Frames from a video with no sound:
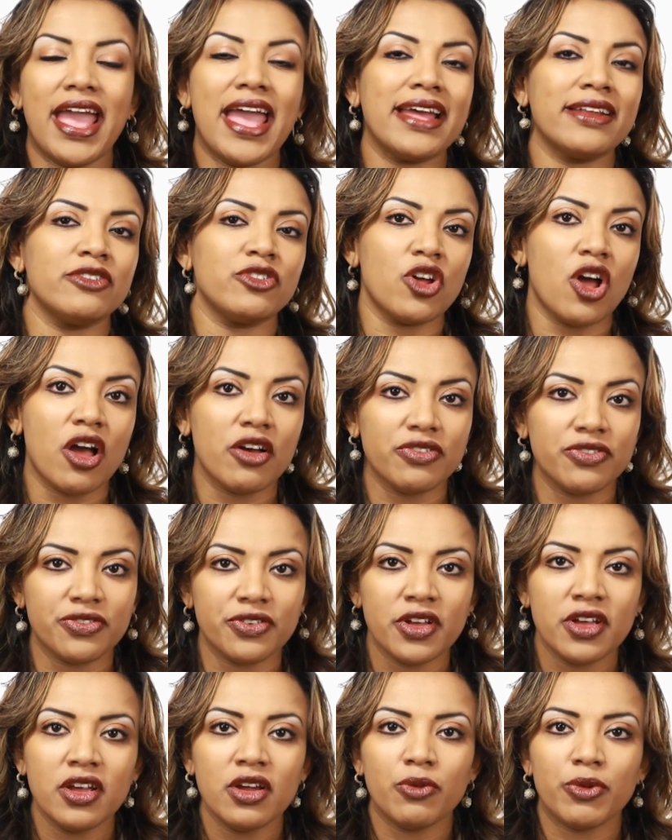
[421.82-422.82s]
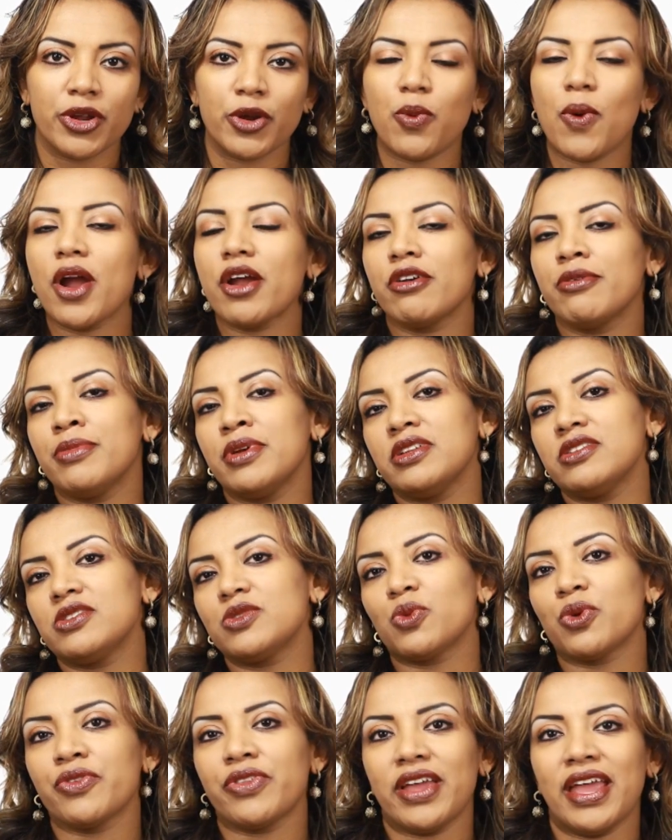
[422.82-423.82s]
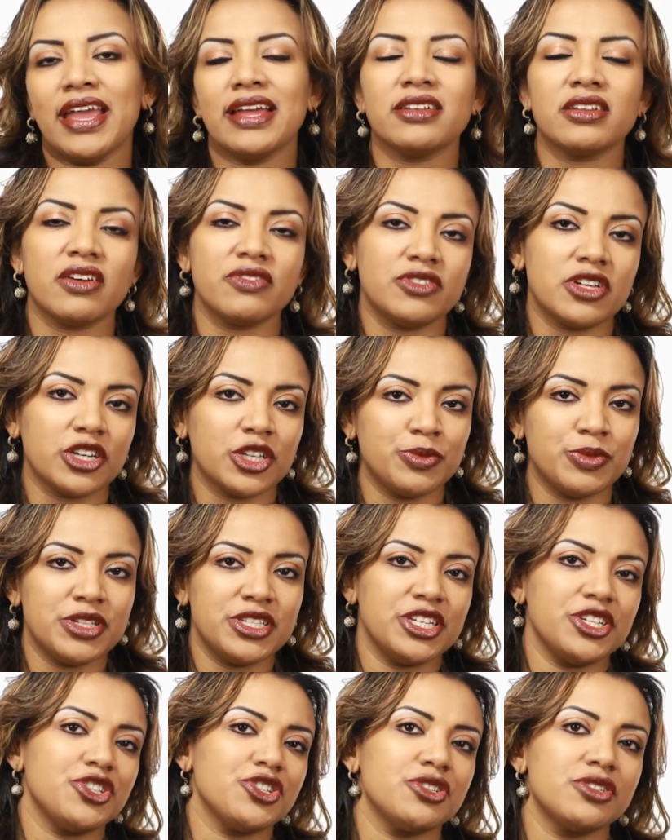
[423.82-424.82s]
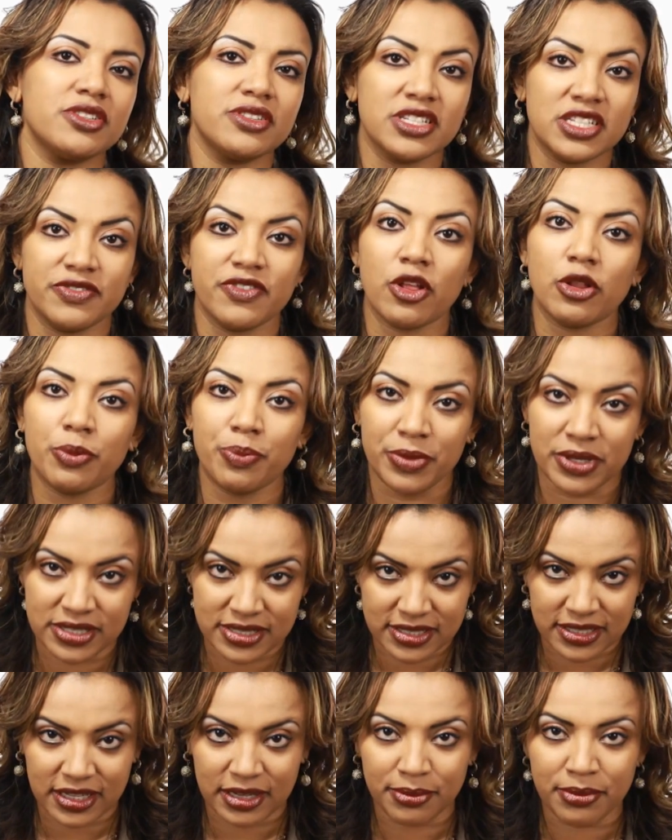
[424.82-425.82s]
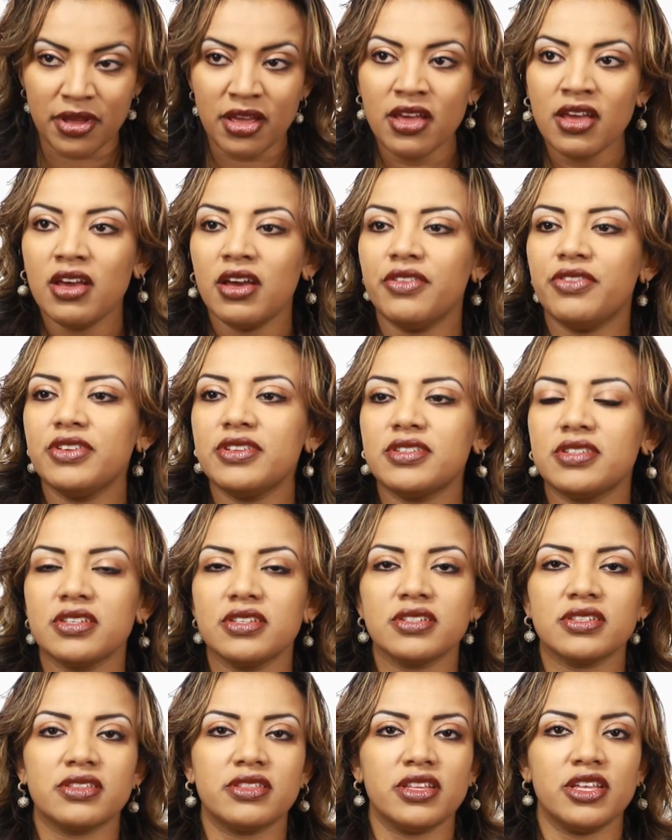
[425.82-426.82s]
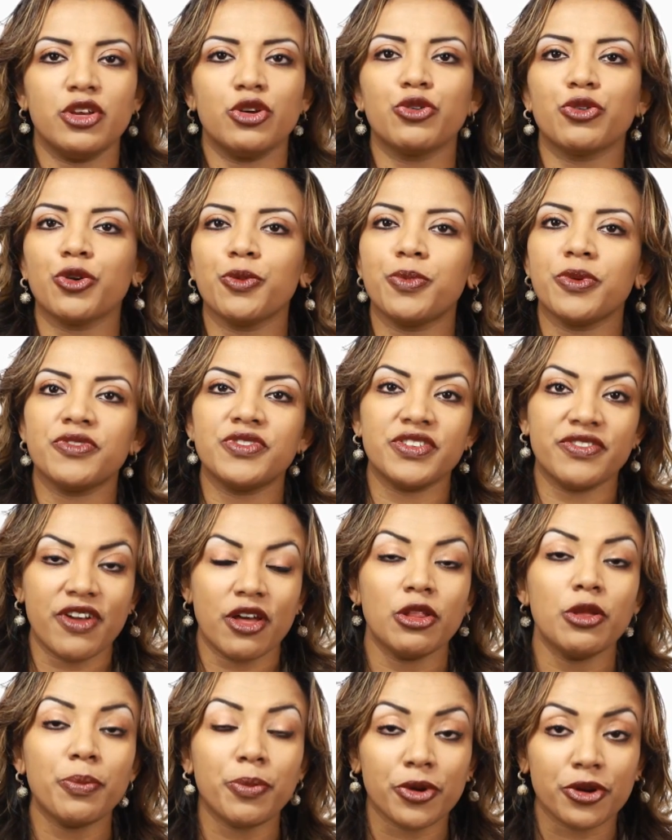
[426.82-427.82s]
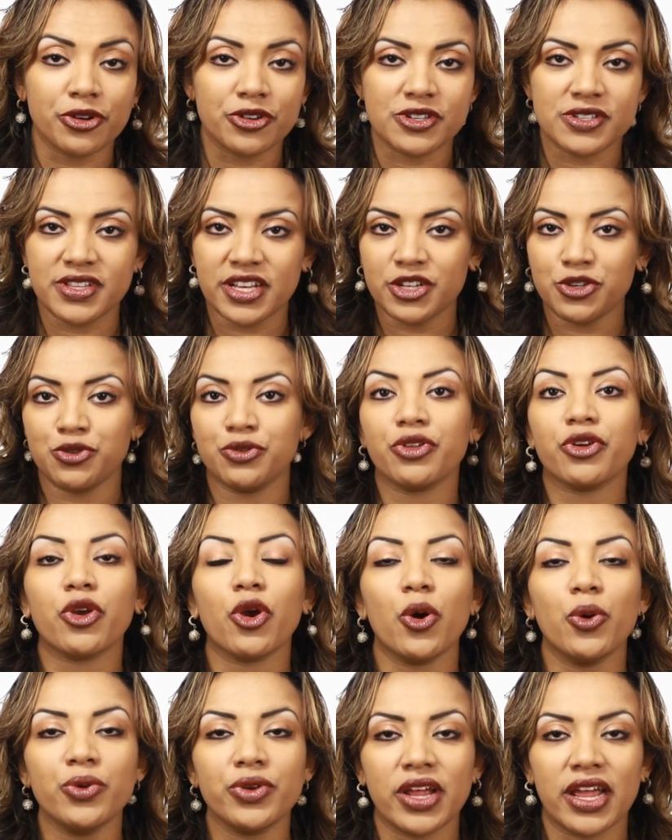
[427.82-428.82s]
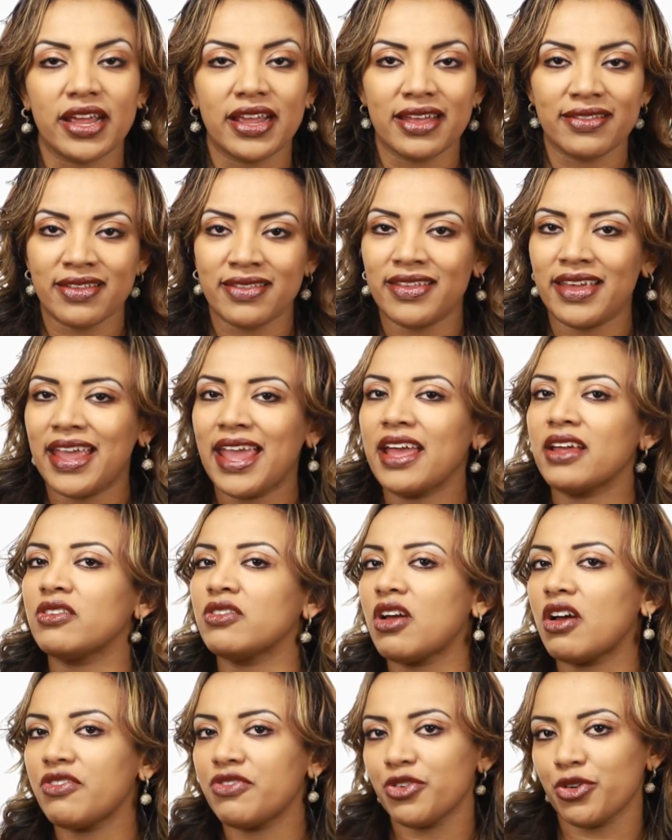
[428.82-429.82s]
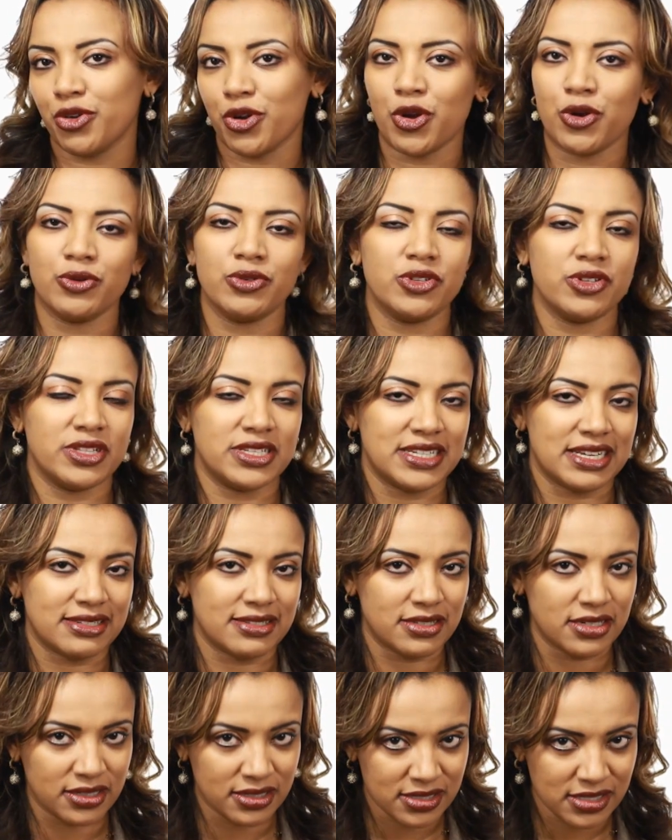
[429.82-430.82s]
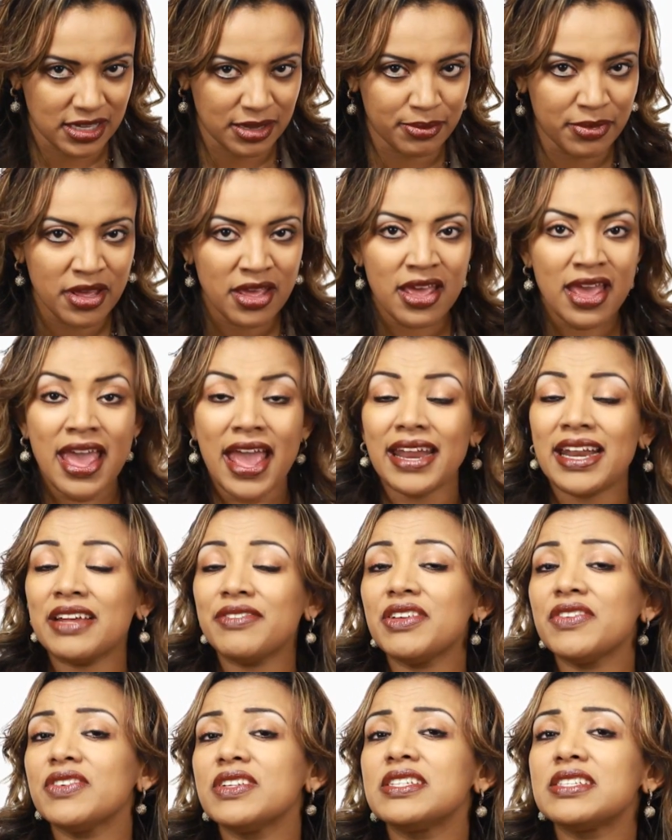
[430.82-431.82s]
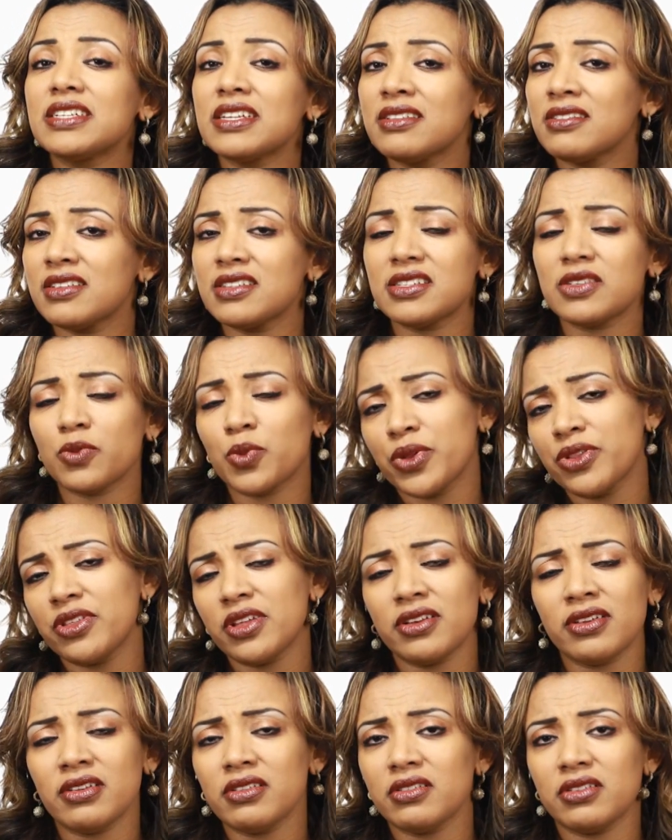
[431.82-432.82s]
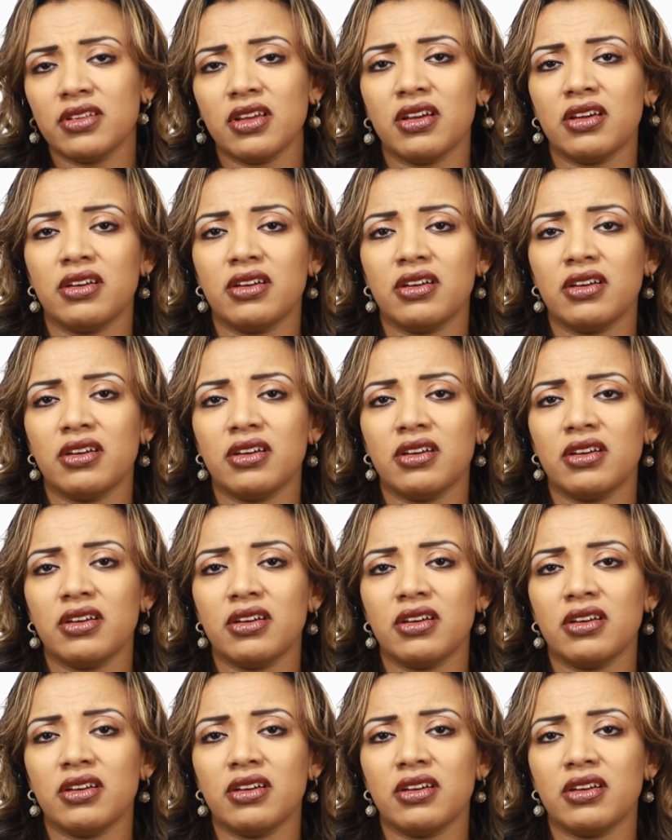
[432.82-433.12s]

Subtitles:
hand off requirements or they hand off documentation to the development team. This is the group of developers. They do the coding, and then they hand off their code to the testing team. And I've even seen this within,